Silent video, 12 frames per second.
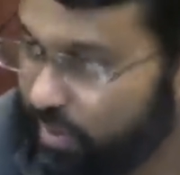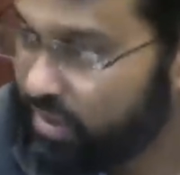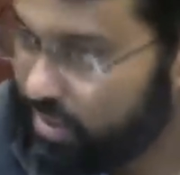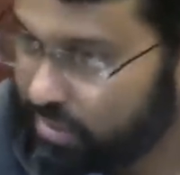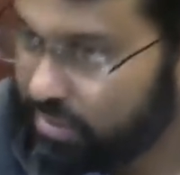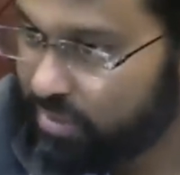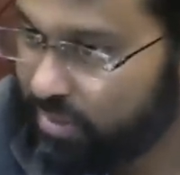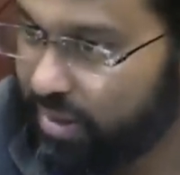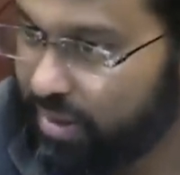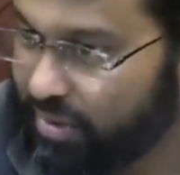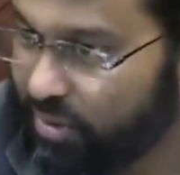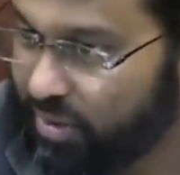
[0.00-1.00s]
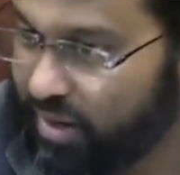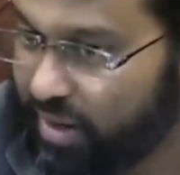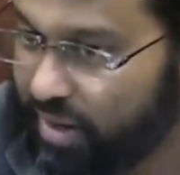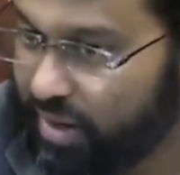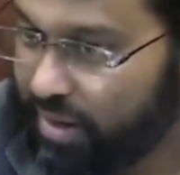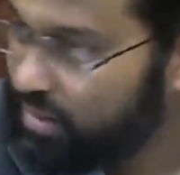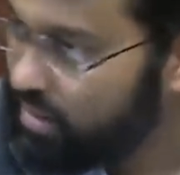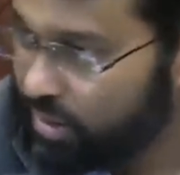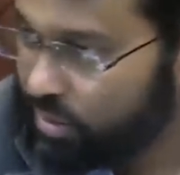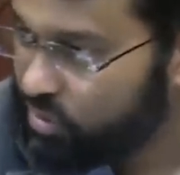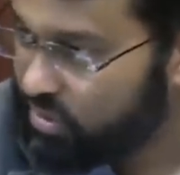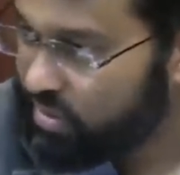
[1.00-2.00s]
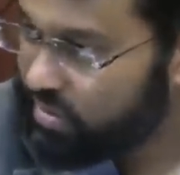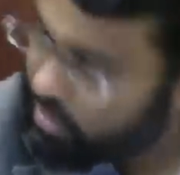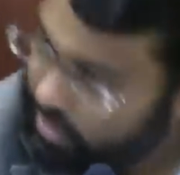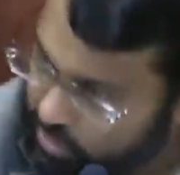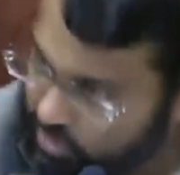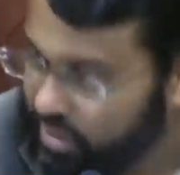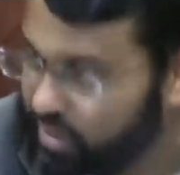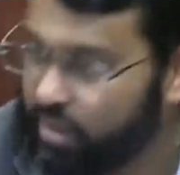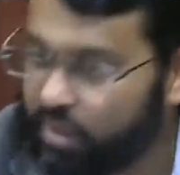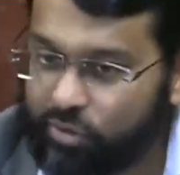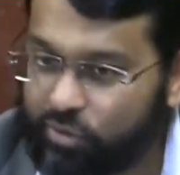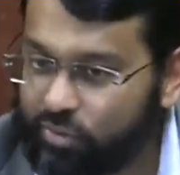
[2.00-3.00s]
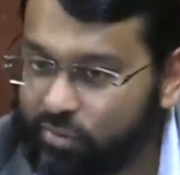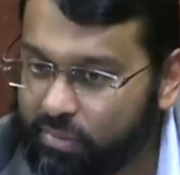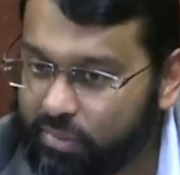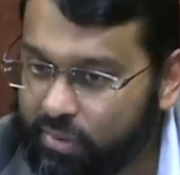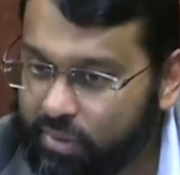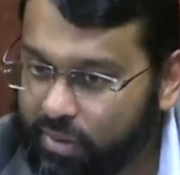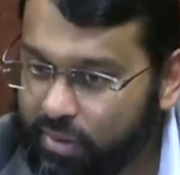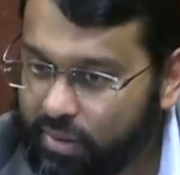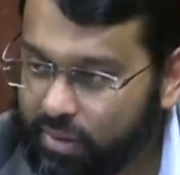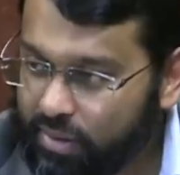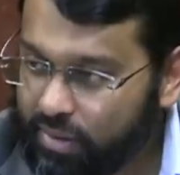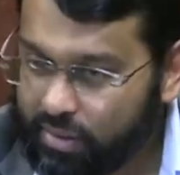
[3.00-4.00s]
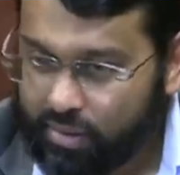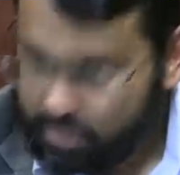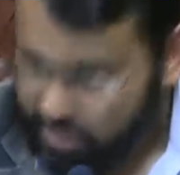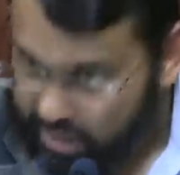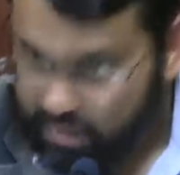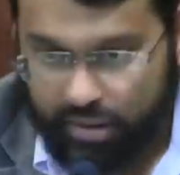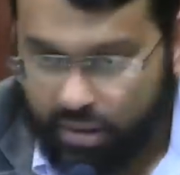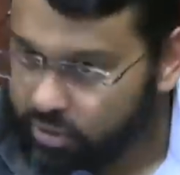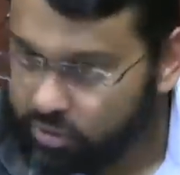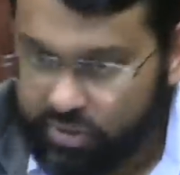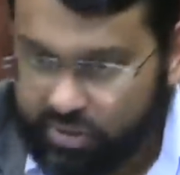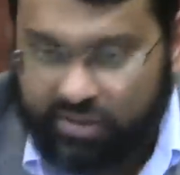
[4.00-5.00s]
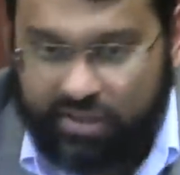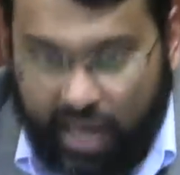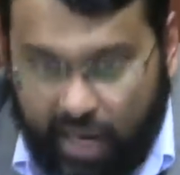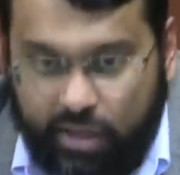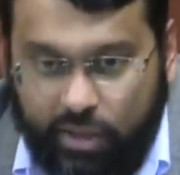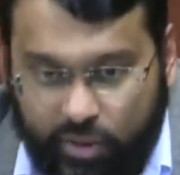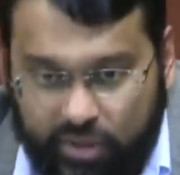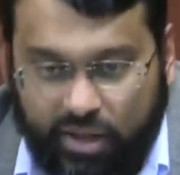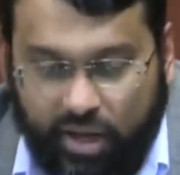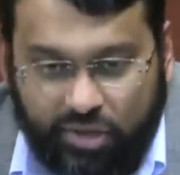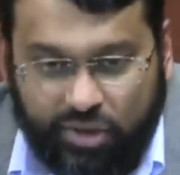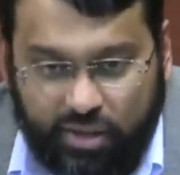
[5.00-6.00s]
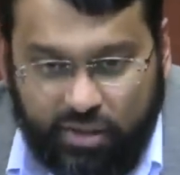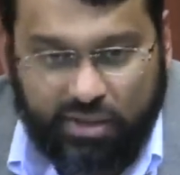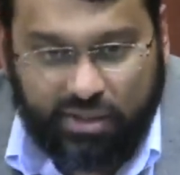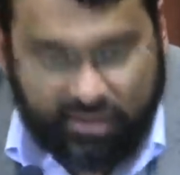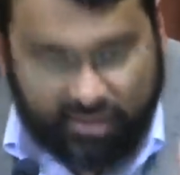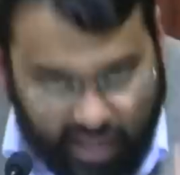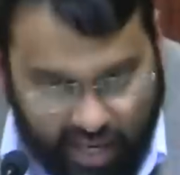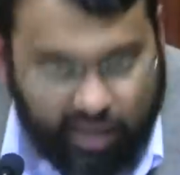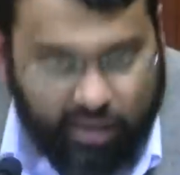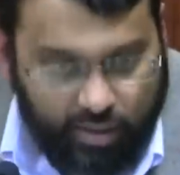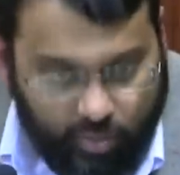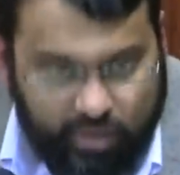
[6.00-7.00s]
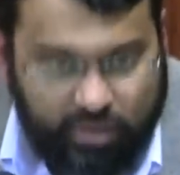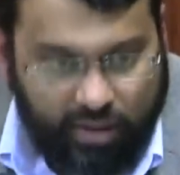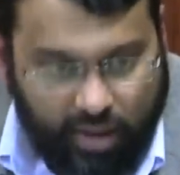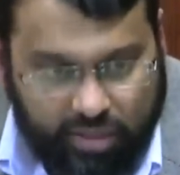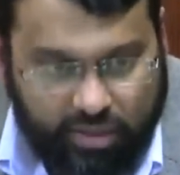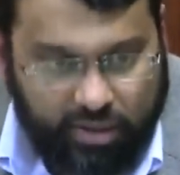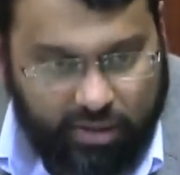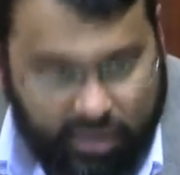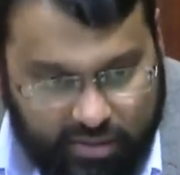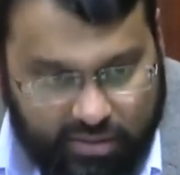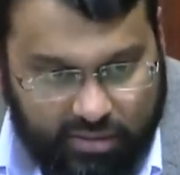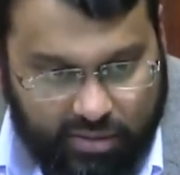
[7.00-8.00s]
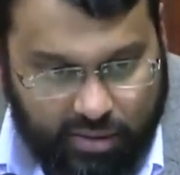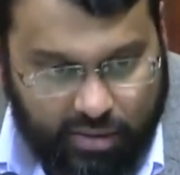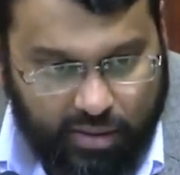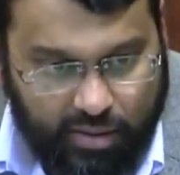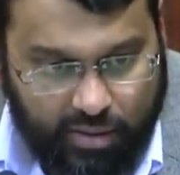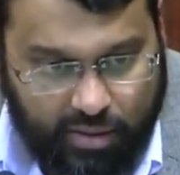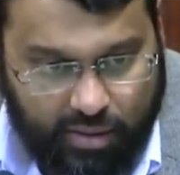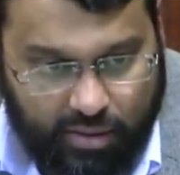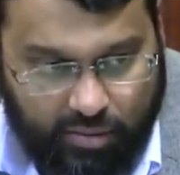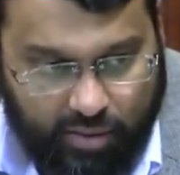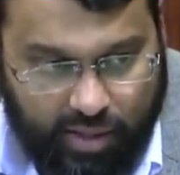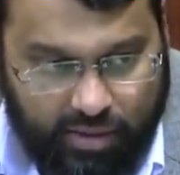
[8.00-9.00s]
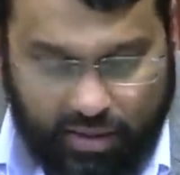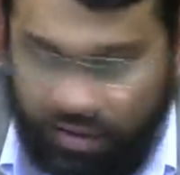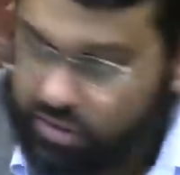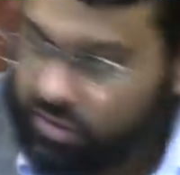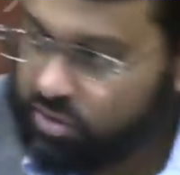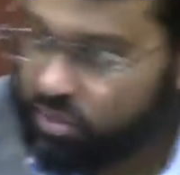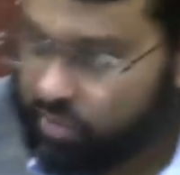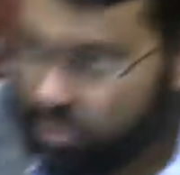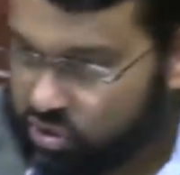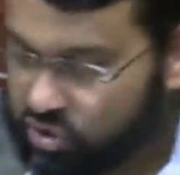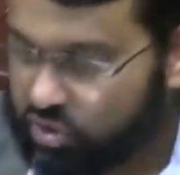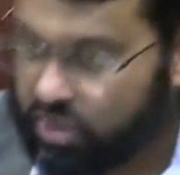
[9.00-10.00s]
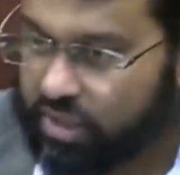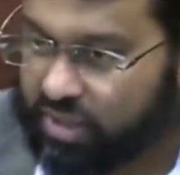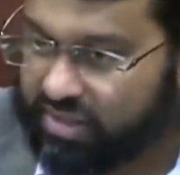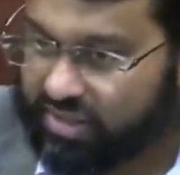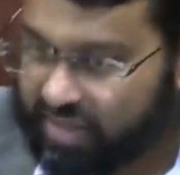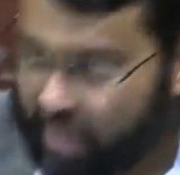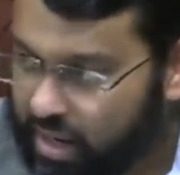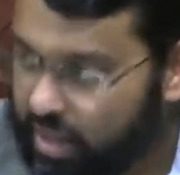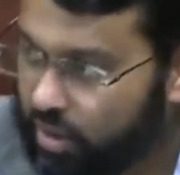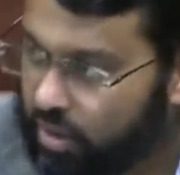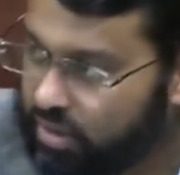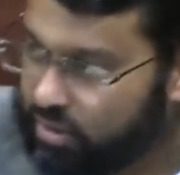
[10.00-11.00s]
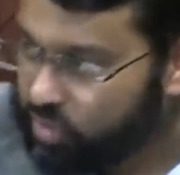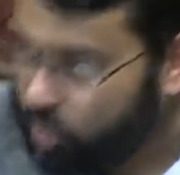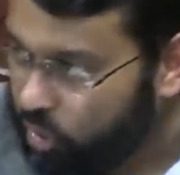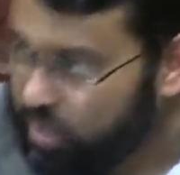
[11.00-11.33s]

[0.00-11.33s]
nahi, bismillah, okay? The Hindu sends the laddu, eat the laddu. Eat the laddu, this is exactly what the athar is, exactly what the athar is, right? The Zoroastrian is sending on his holy